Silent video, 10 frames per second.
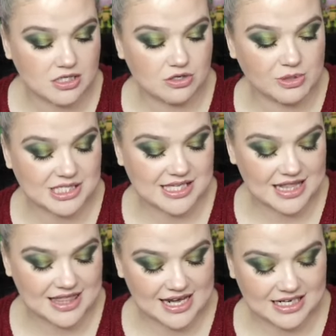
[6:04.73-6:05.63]
So I'm going to
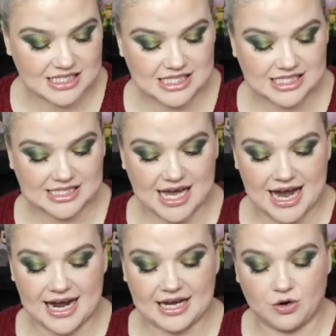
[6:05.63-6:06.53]
set that
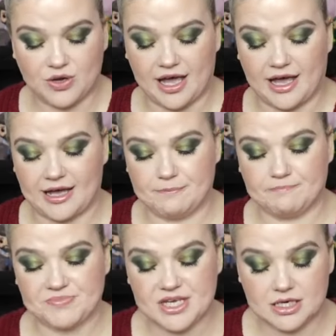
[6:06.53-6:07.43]
aside. Okay,
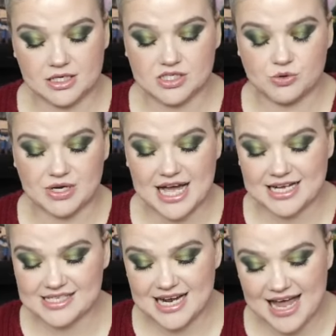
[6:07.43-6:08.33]
so
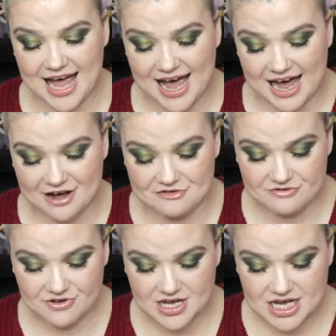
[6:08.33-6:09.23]
next I
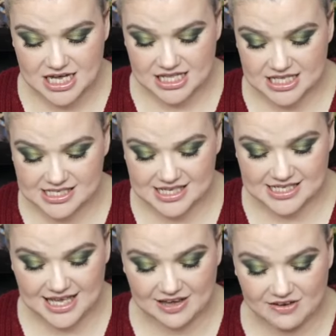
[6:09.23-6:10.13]
have, this
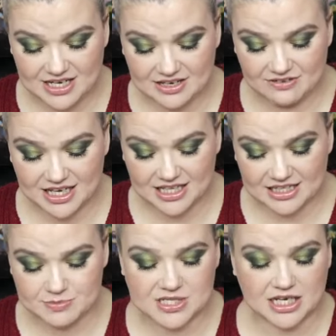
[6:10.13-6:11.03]
is KVD Vegan
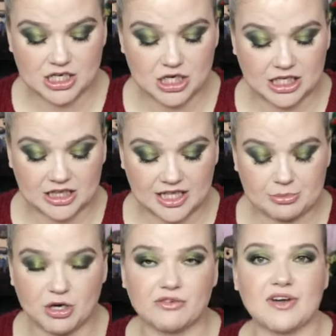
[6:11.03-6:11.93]
Lipstick
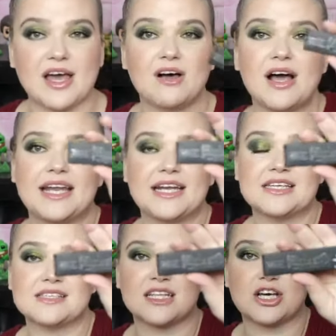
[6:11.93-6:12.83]
Glimmer Veil, and it
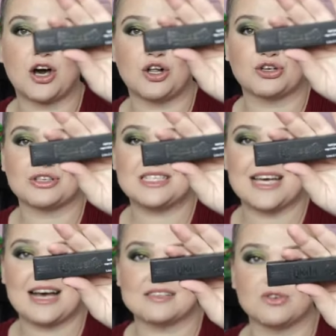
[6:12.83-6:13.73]
is in the color
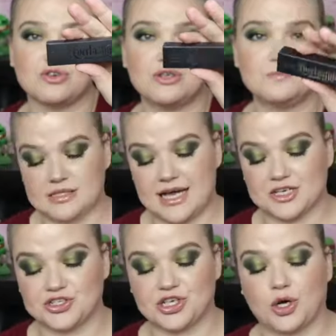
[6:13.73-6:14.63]
Dazzle. It's
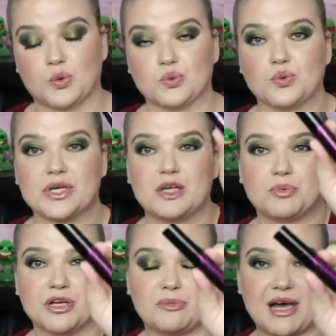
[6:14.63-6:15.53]
actually really
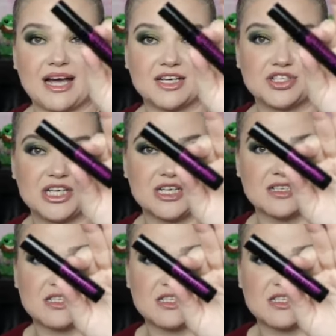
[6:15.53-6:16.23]
pretty packaging.